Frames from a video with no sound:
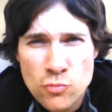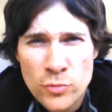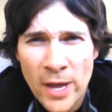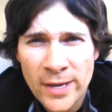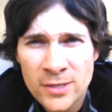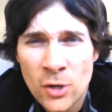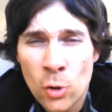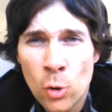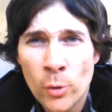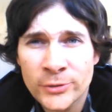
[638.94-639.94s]
Now you
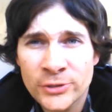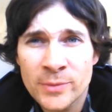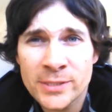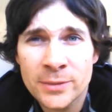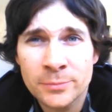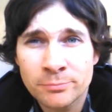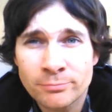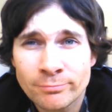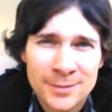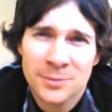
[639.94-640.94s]
know what you're missing.
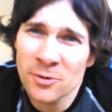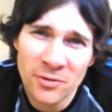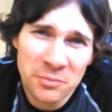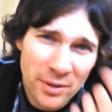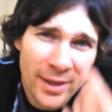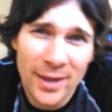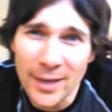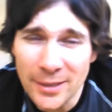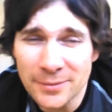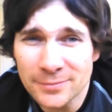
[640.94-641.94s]
Come over and play
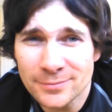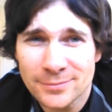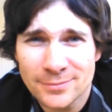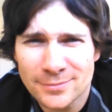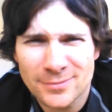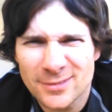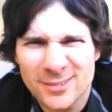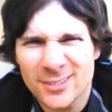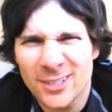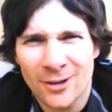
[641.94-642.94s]
it.
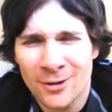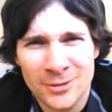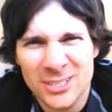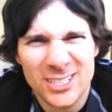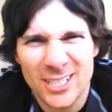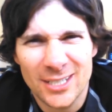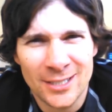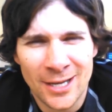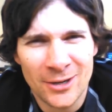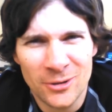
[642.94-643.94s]
No, just
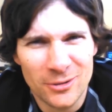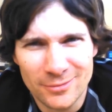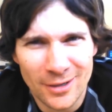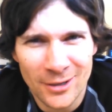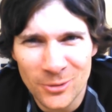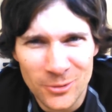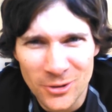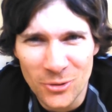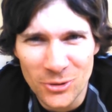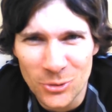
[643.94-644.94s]
kidding. I don't
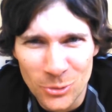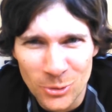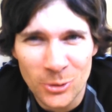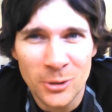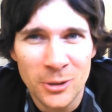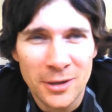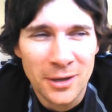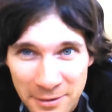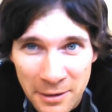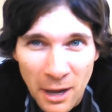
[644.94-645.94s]
know you.
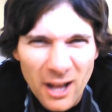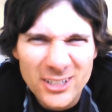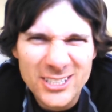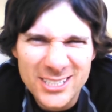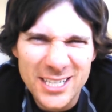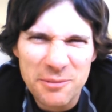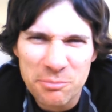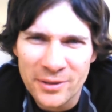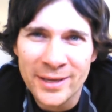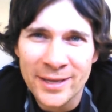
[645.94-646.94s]
I'll just stay
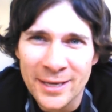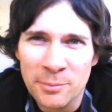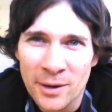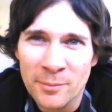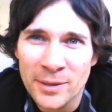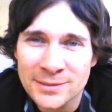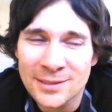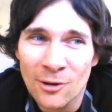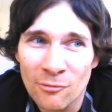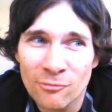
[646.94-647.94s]
playing it by
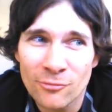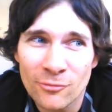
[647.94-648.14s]
myself.